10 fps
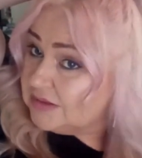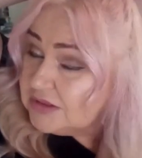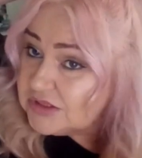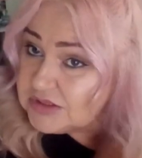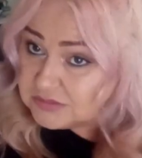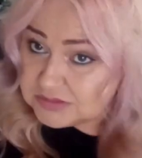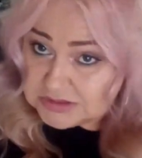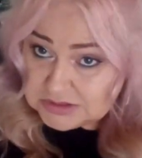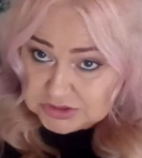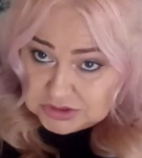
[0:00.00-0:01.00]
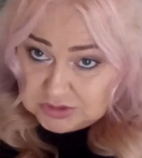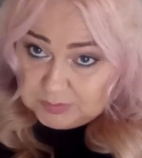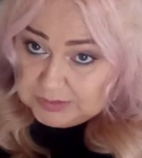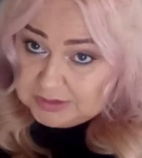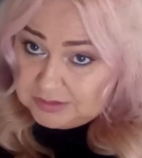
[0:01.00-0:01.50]
look so
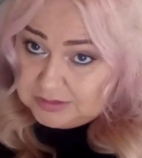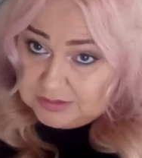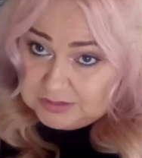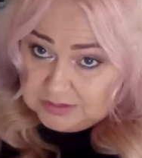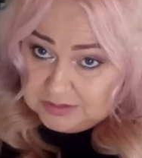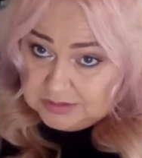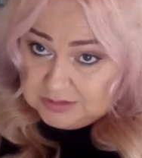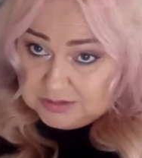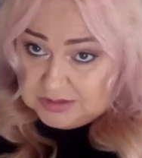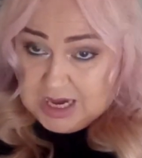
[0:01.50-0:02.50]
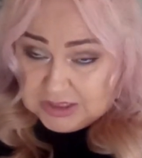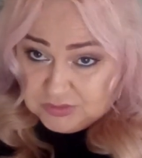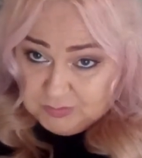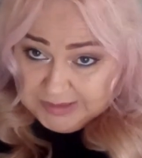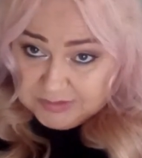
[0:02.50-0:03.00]
stupid. I
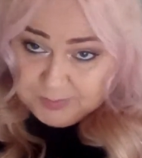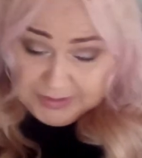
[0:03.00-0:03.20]
don't mind the